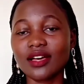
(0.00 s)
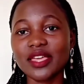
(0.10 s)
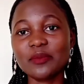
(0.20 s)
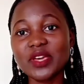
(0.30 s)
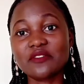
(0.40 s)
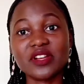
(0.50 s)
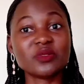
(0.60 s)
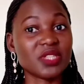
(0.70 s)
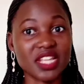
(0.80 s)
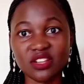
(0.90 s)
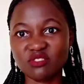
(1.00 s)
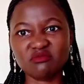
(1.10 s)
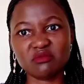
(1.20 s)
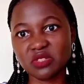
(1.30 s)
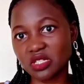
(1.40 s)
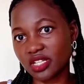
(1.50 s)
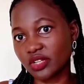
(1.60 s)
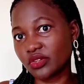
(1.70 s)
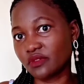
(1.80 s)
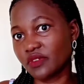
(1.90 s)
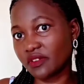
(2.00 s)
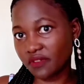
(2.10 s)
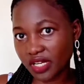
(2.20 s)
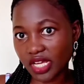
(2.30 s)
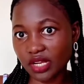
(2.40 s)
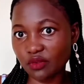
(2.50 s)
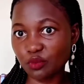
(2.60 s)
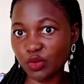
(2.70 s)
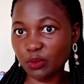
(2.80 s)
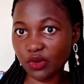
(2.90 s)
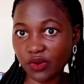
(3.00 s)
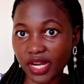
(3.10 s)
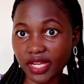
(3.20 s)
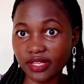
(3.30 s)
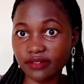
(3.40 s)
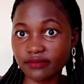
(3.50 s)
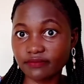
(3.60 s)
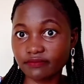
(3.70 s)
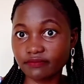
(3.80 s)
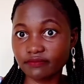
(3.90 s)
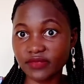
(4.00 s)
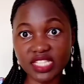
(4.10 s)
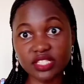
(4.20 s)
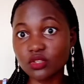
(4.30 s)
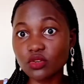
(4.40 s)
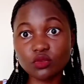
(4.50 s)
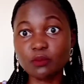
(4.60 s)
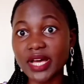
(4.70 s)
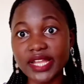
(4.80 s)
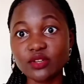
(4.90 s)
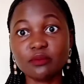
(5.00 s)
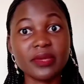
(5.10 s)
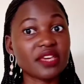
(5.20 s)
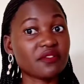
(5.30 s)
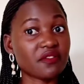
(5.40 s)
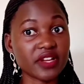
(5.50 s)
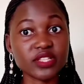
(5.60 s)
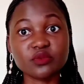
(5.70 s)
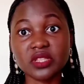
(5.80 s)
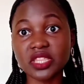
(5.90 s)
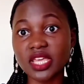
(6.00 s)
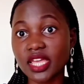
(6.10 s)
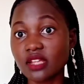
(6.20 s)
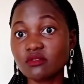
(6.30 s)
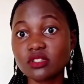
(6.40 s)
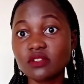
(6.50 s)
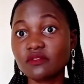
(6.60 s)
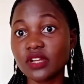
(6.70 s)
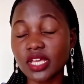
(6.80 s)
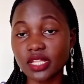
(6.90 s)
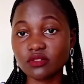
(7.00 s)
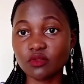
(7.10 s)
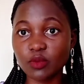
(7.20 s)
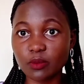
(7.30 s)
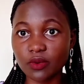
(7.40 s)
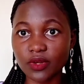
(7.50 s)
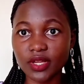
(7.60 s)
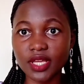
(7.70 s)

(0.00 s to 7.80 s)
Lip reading: I make friends with a lot of different kind of people, right? It's not bad to make friends with different kinds of people.